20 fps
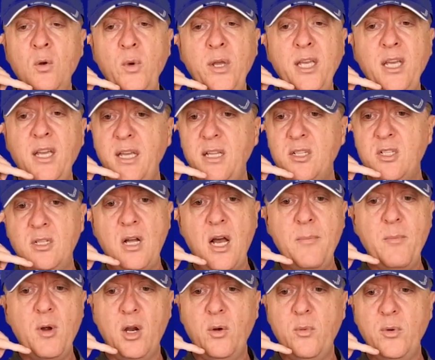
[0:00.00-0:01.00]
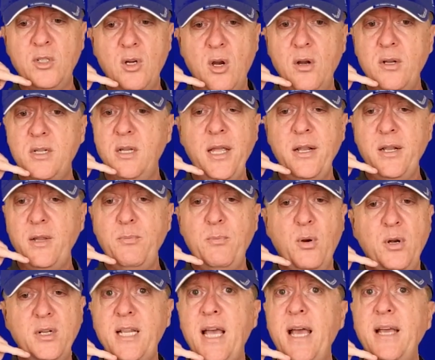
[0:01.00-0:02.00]
we could get stock market returns and
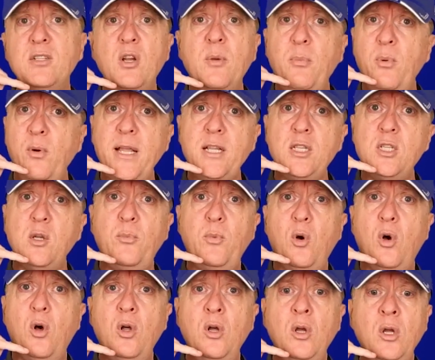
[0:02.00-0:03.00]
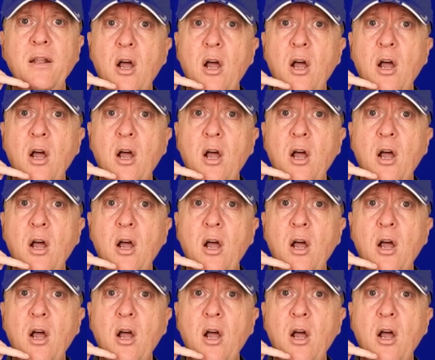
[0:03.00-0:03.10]
it protects our principal.